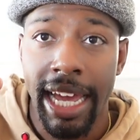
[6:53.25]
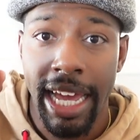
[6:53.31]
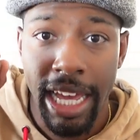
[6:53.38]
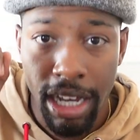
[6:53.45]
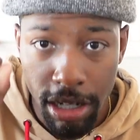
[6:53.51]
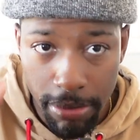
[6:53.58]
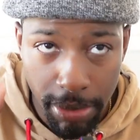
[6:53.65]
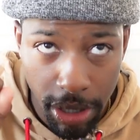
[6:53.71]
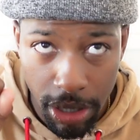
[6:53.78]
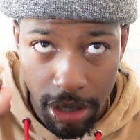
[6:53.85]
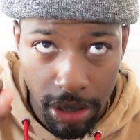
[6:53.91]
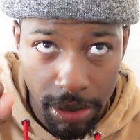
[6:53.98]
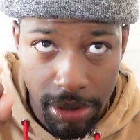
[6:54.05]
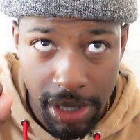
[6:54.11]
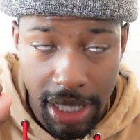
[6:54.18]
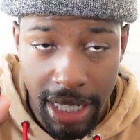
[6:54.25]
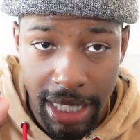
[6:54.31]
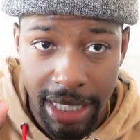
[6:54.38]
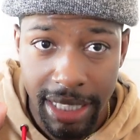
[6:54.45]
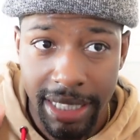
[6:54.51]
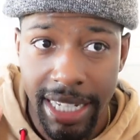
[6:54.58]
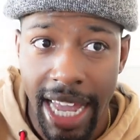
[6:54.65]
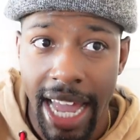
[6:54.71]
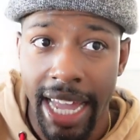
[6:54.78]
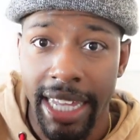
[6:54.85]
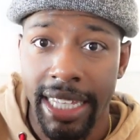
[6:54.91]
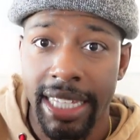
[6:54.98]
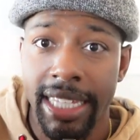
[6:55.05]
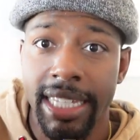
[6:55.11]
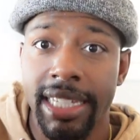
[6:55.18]
elbows, that
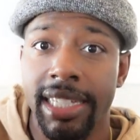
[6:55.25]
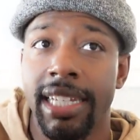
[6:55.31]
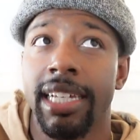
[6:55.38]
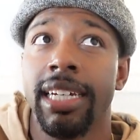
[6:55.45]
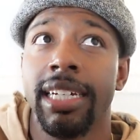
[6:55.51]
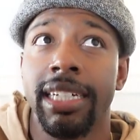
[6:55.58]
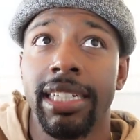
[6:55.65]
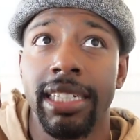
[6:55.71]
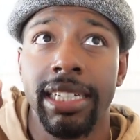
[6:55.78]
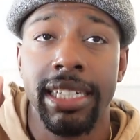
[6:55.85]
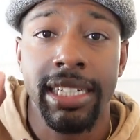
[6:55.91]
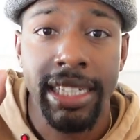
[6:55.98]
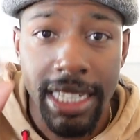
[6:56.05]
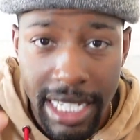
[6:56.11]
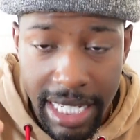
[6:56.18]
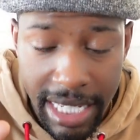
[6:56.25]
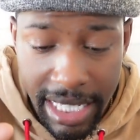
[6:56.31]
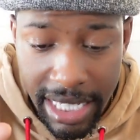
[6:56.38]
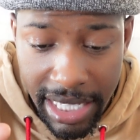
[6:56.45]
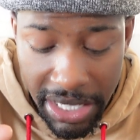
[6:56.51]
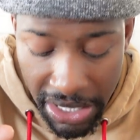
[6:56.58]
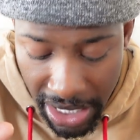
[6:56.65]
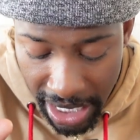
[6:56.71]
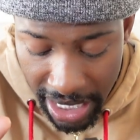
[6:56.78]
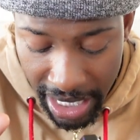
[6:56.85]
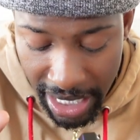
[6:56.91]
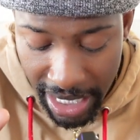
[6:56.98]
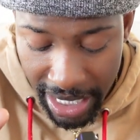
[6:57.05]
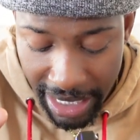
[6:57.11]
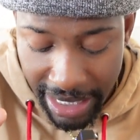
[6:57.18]
is knees,
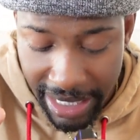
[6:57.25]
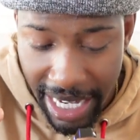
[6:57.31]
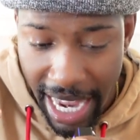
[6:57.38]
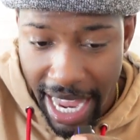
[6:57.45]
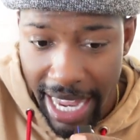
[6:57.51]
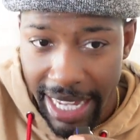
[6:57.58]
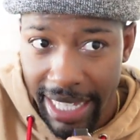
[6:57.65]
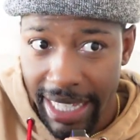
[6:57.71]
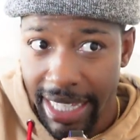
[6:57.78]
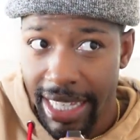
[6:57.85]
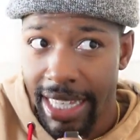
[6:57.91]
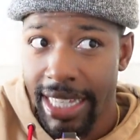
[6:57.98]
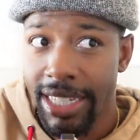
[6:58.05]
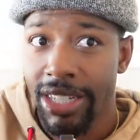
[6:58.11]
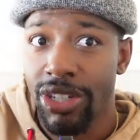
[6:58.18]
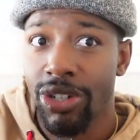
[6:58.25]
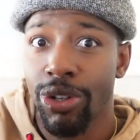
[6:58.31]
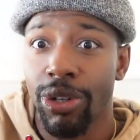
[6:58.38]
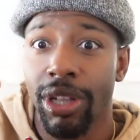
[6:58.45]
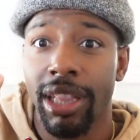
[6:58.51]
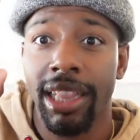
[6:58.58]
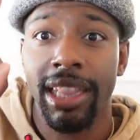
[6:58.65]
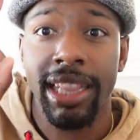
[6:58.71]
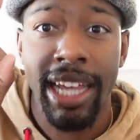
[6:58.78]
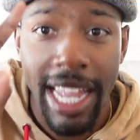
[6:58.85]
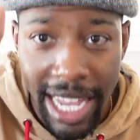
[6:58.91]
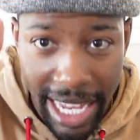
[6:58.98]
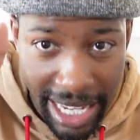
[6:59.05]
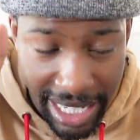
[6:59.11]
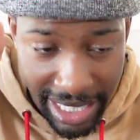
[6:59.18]
that is your
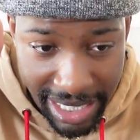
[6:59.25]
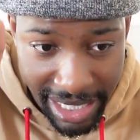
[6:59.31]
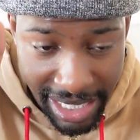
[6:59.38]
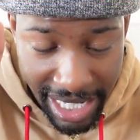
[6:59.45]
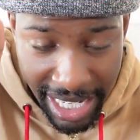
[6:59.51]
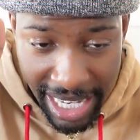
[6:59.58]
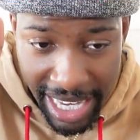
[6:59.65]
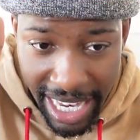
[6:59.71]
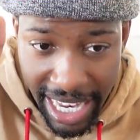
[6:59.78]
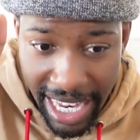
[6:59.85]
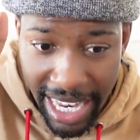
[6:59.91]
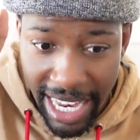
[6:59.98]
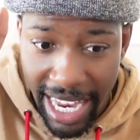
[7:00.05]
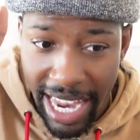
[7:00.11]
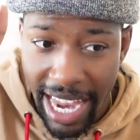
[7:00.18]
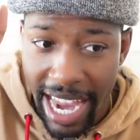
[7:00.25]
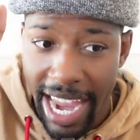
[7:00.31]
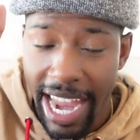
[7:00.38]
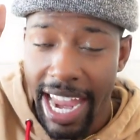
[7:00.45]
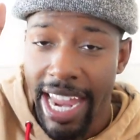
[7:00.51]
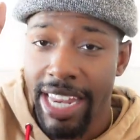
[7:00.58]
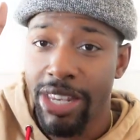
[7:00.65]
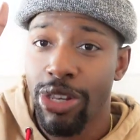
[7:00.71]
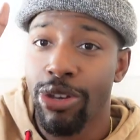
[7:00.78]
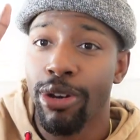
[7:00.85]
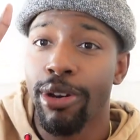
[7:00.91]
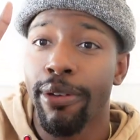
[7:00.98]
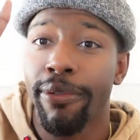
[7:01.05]
legs and your